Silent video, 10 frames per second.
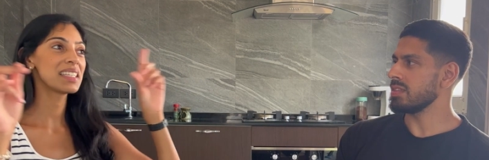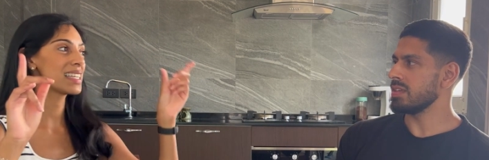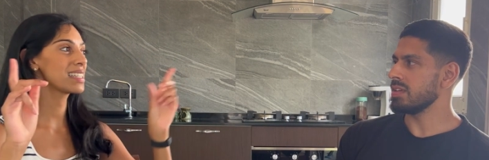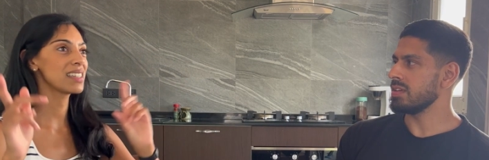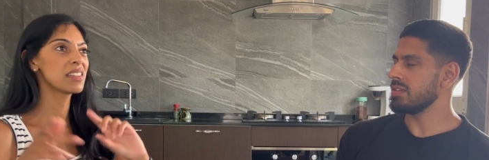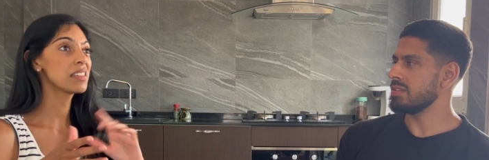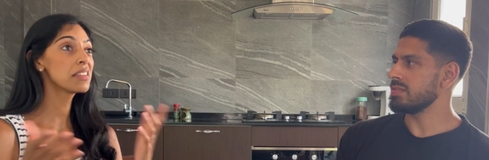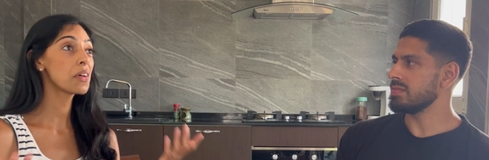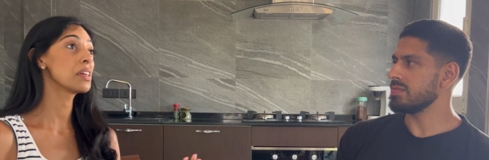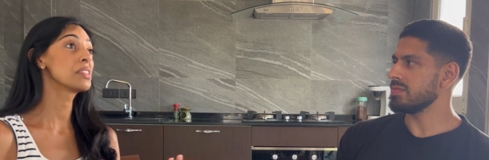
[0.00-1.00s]
Speaker 1: next to her, she's
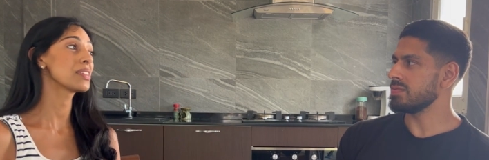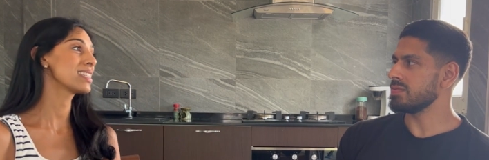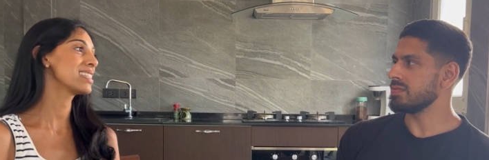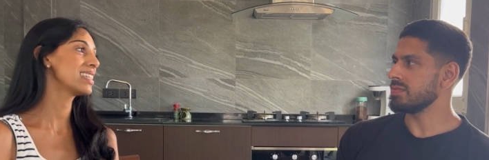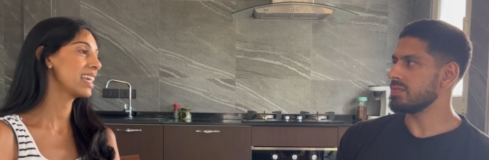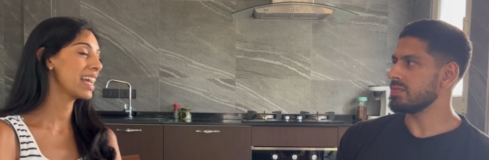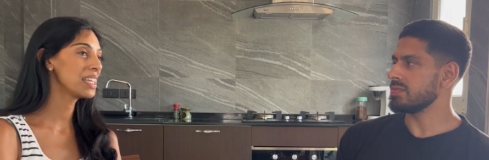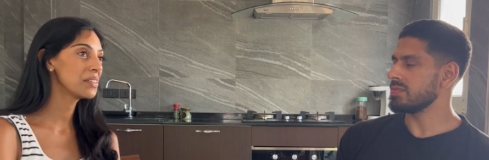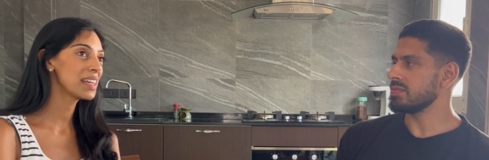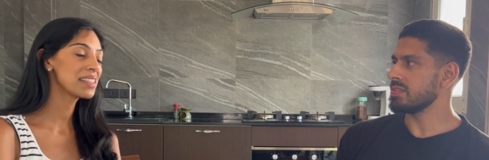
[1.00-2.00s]
just not interested in it
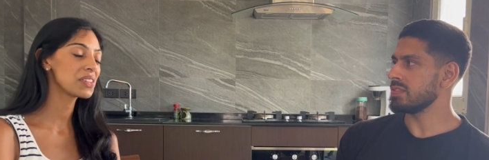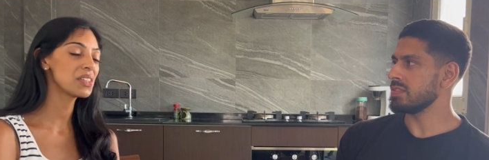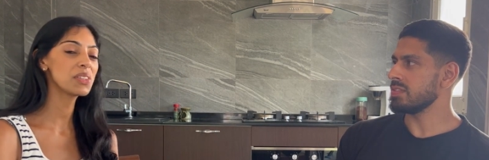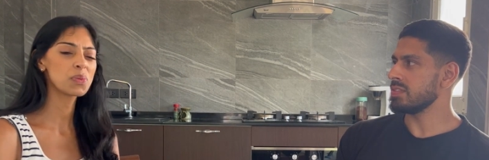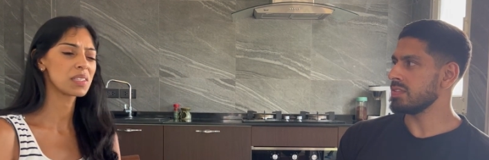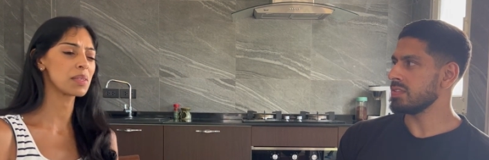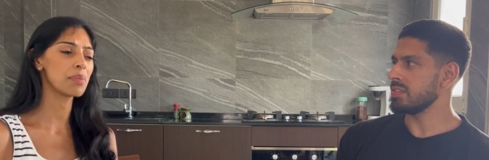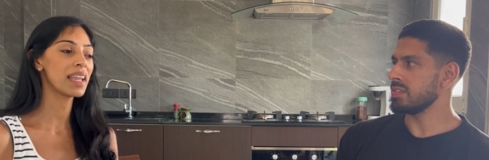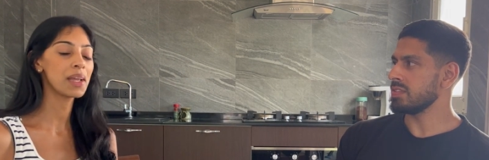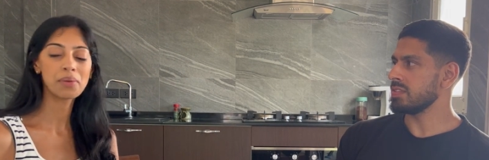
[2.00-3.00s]
anyway. So she just wants to
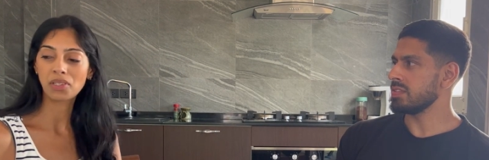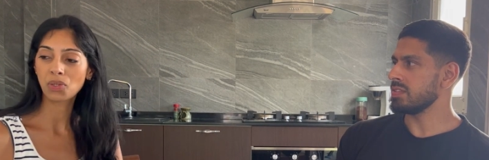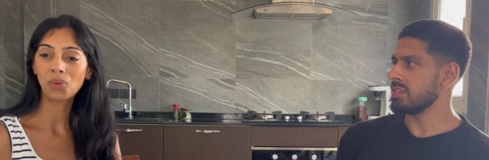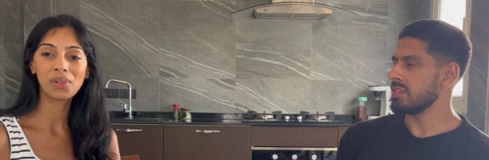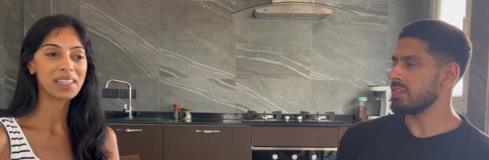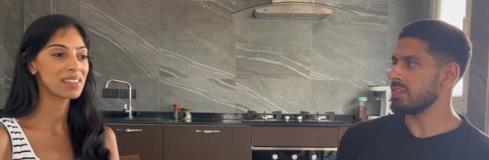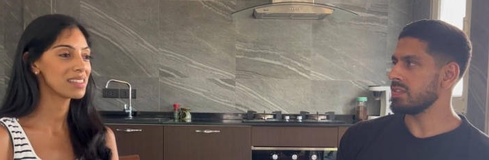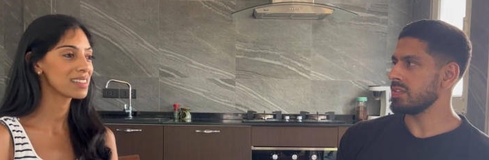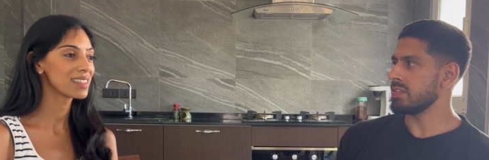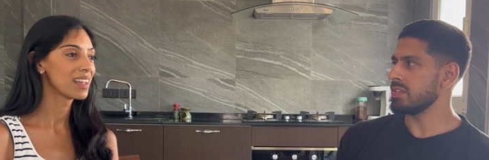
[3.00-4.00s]
play with a toy.
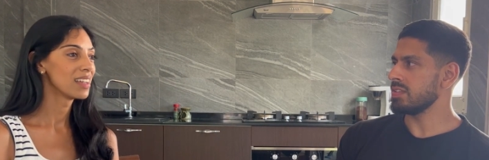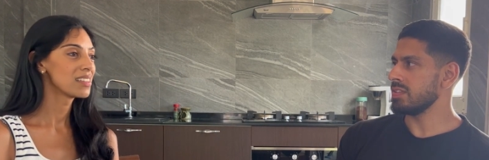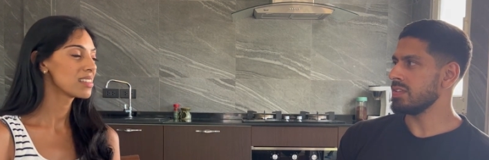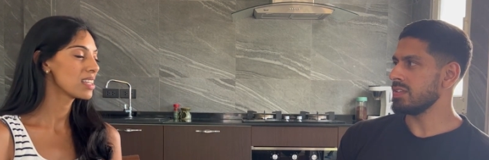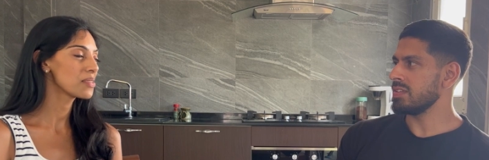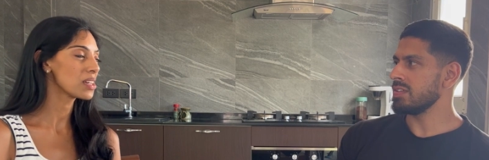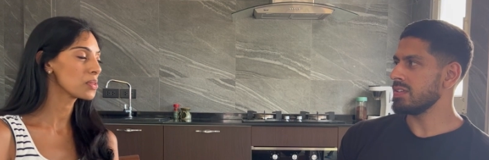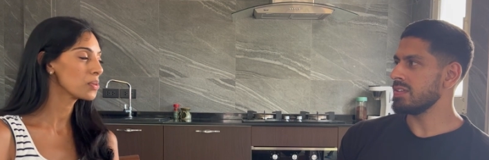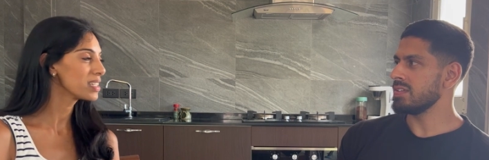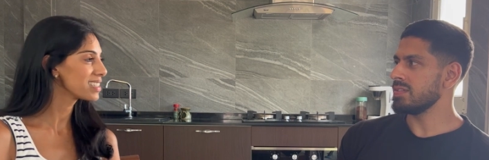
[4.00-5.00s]
She just, just loves her
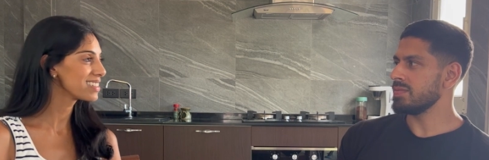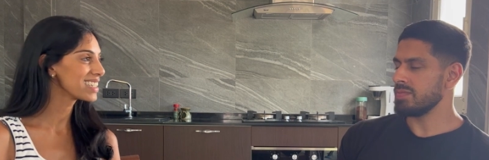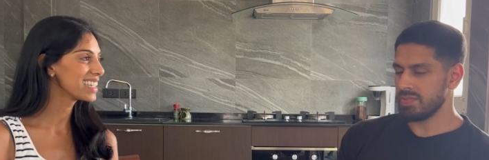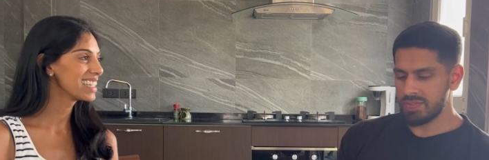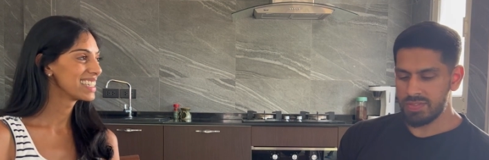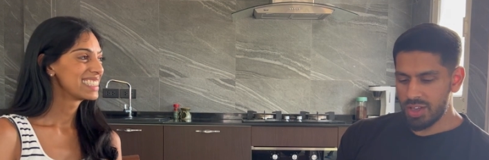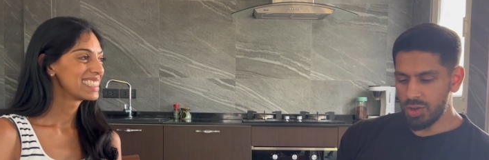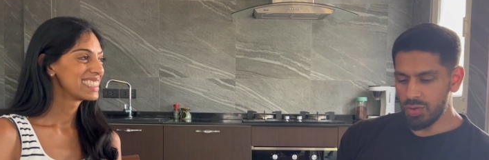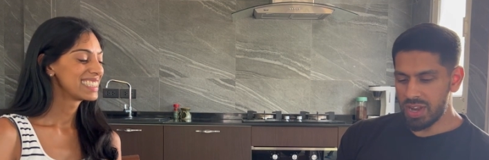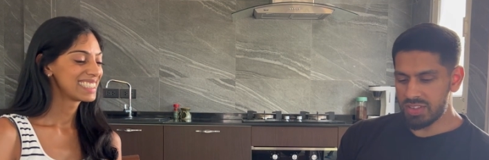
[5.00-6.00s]
toys, doesn't she?
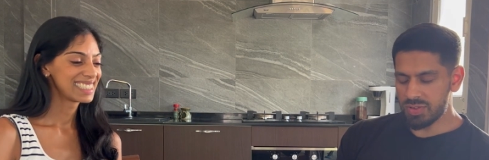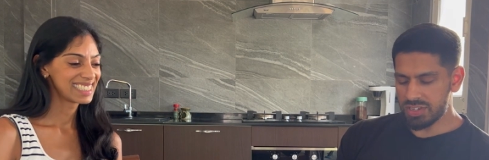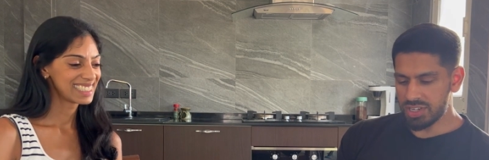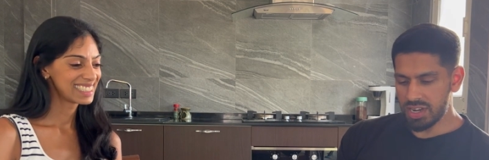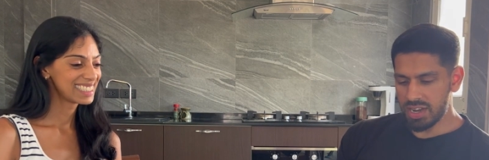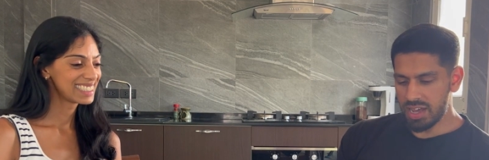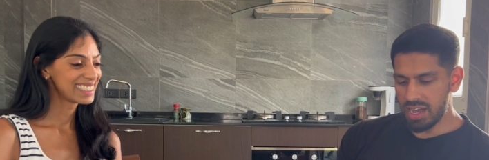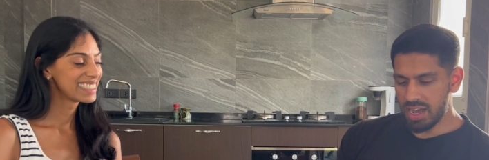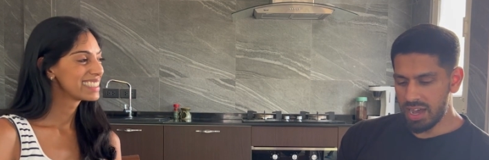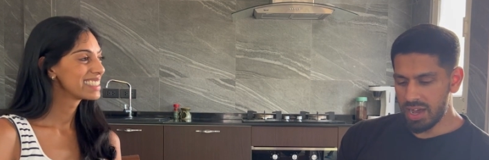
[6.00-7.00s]
Speaker 2: Cool. Next question.
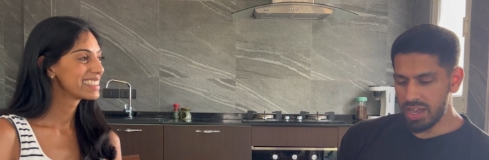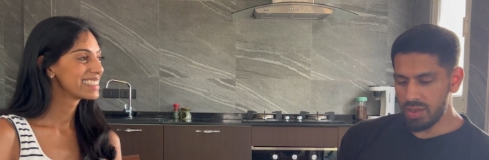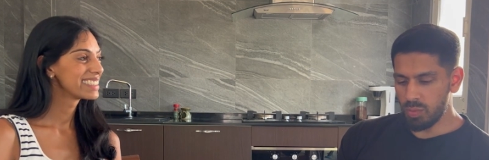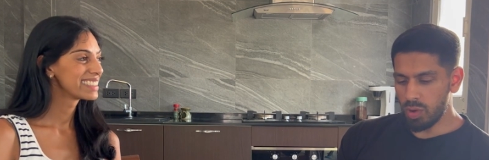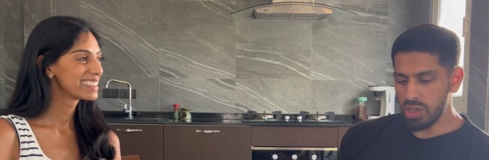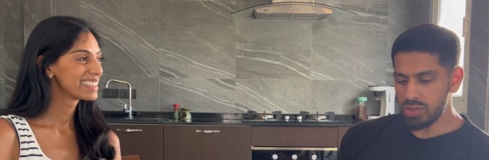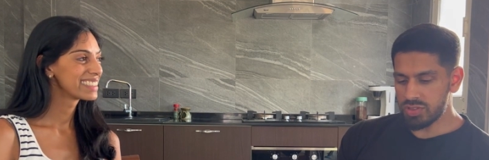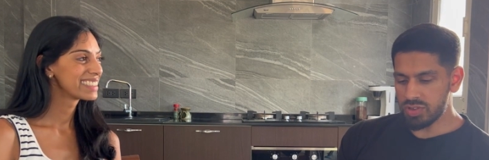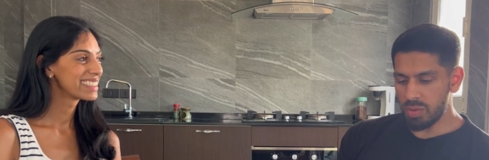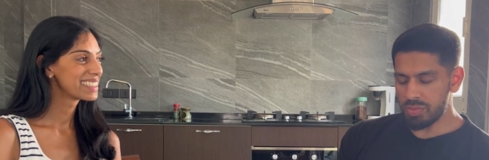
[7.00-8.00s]
Uh, what are
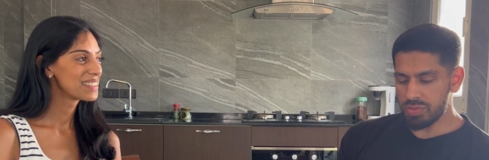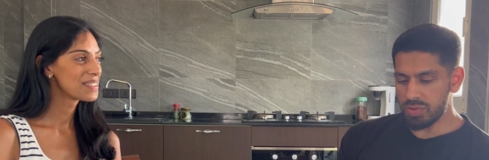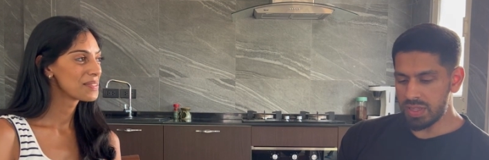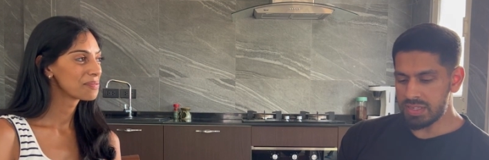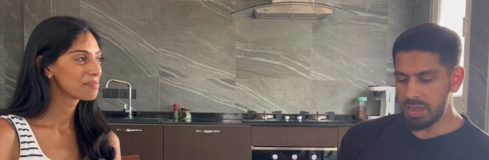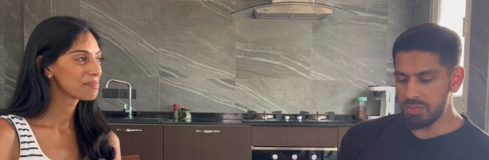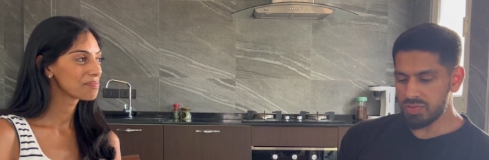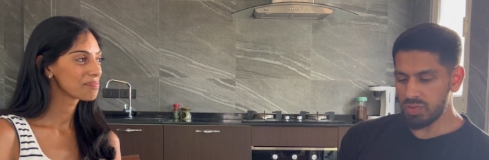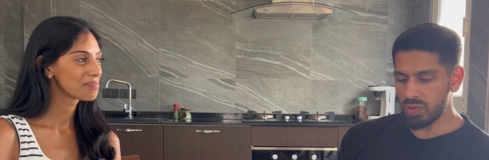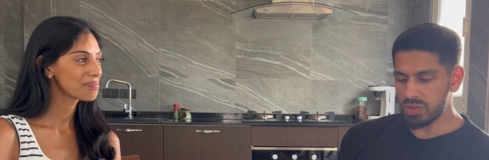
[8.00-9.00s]
your top three
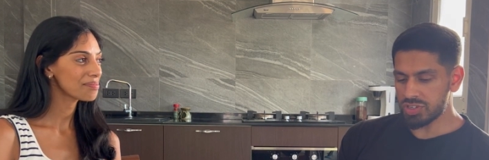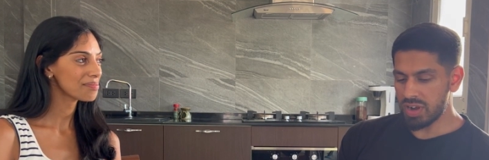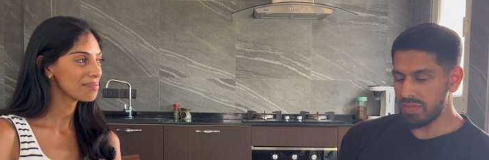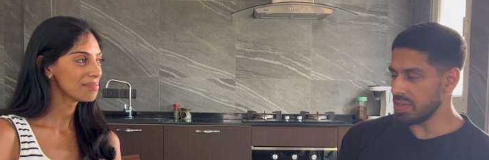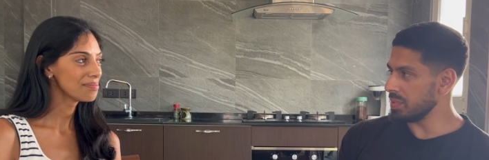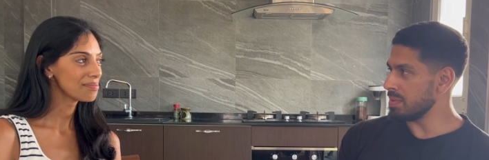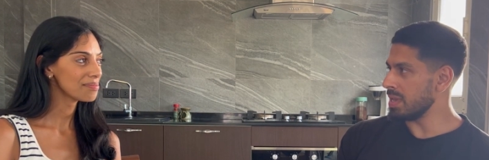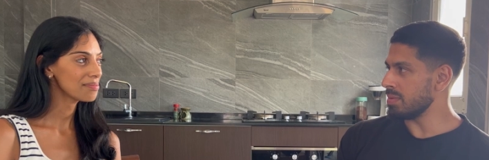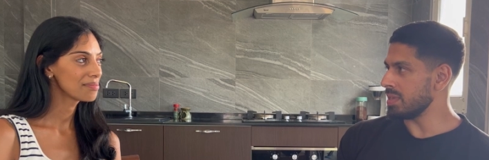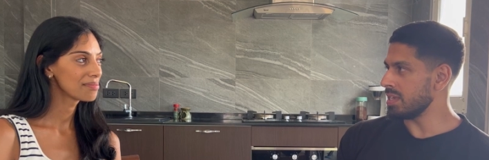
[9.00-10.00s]
tips for traveling with a
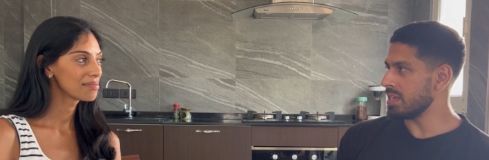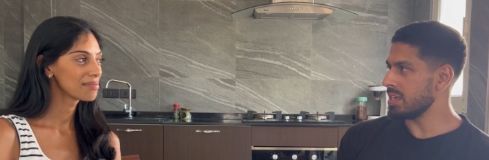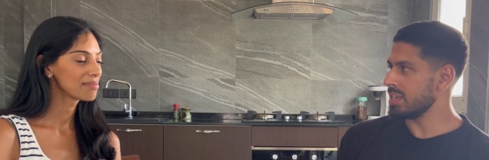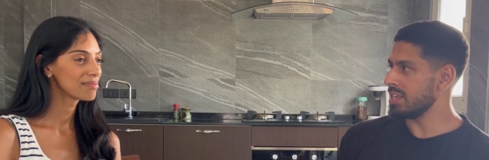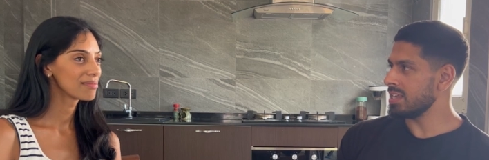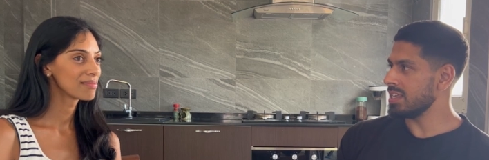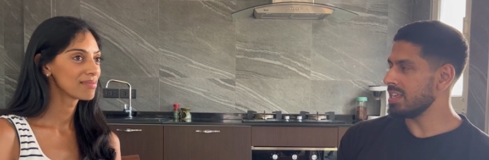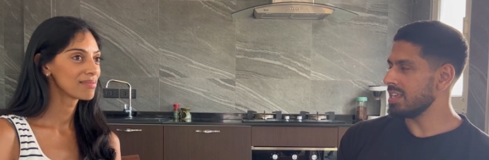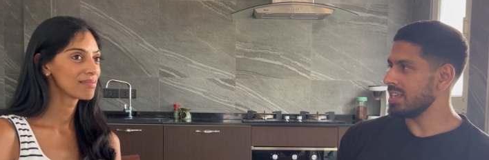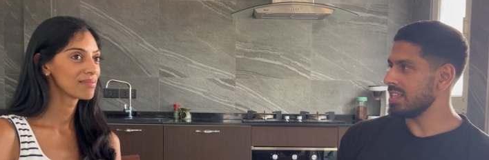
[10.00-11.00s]
baby?
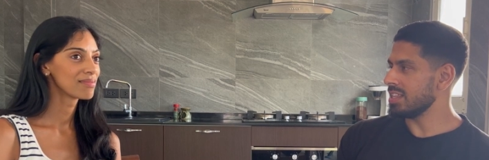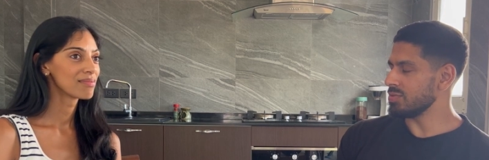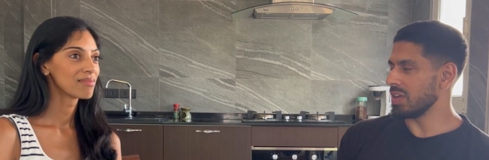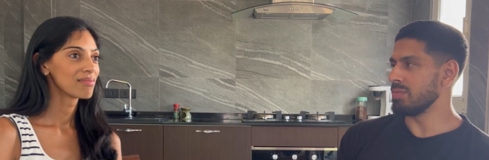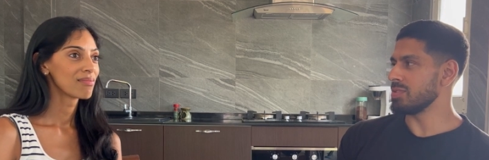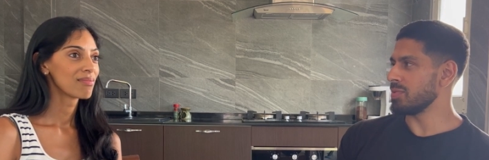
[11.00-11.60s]
This one comes up